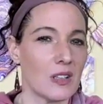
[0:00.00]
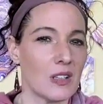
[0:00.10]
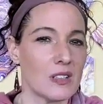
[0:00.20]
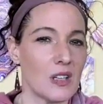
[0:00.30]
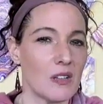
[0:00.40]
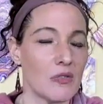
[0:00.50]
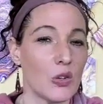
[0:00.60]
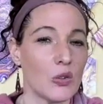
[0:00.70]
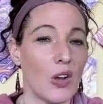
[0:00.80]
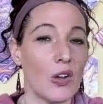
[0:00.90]
because they
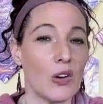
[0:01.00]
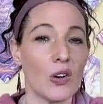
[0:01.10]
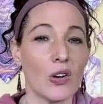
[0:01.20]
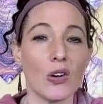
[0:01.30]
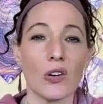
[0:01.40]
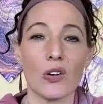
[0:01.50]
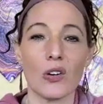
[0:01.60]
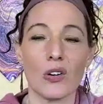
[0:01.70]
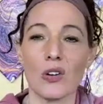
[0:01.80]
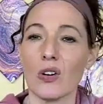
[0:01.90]
felt unheard,
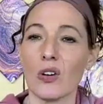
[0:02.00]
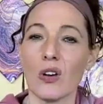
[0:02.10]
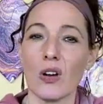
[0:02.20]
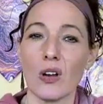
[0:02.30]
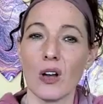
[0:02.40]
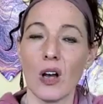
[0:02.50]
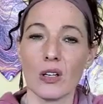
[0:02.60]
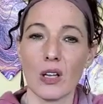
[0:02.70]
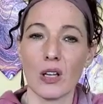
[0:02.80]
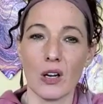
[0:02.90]

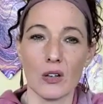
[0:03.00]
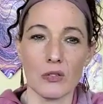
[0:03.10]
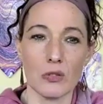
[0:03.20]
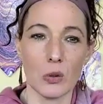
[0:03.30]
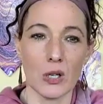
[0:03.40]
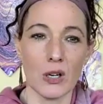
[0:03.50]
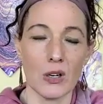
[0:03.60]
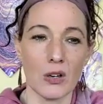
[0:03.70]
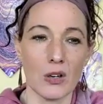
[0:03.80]
uncared for,